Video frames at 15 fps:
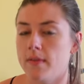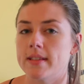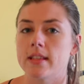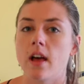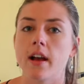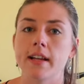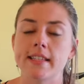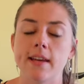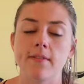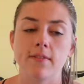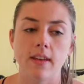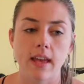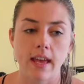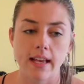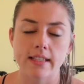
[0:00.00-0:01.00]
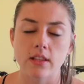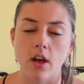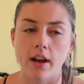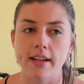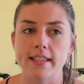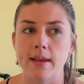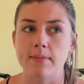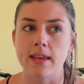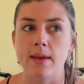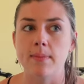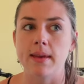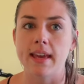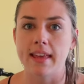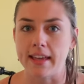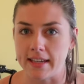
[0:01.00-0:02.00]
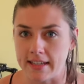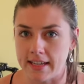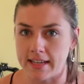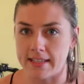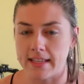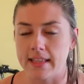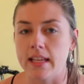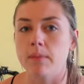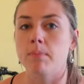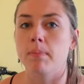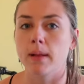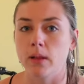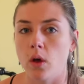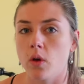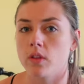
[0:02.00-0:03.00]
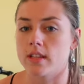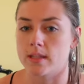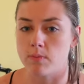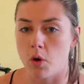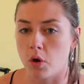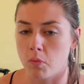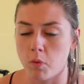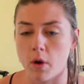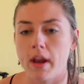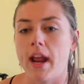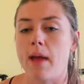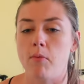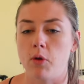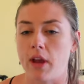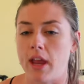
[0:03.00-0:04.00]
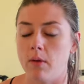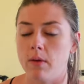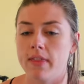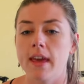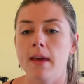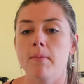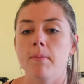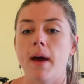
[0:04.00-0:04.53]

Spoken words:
As long as I'm keeping it like decently below the smoke point, I'm okay with it.